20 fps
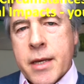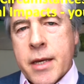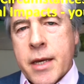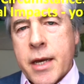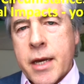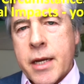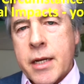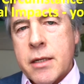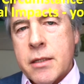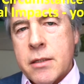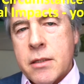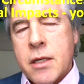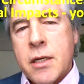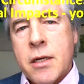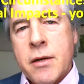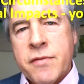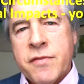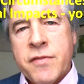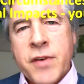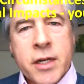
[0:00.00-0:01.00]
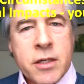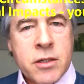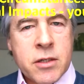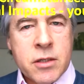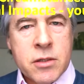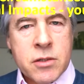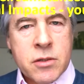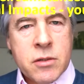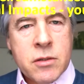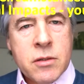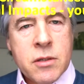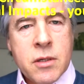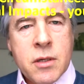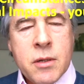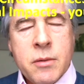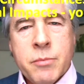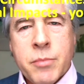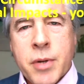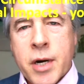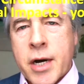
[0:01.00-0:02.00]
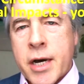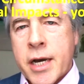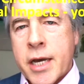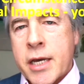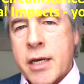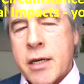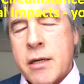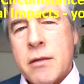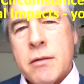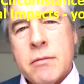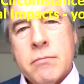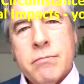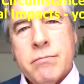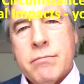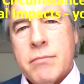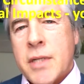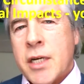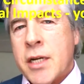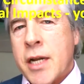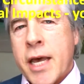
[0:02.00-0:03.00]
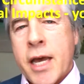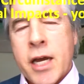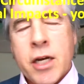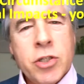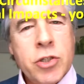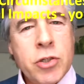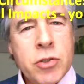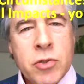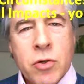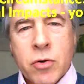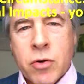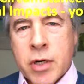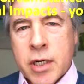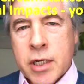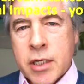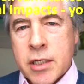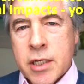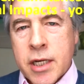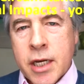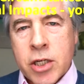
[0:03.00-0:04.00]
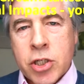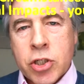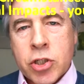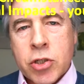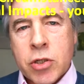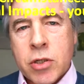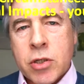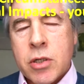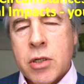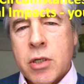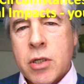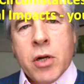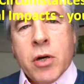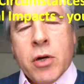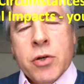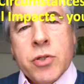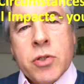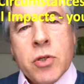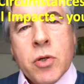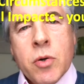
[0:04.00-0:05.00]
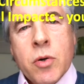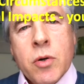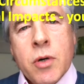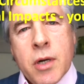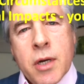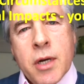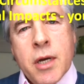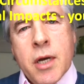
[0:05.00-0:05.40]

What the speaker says: and affect us by an anxious orientation, but also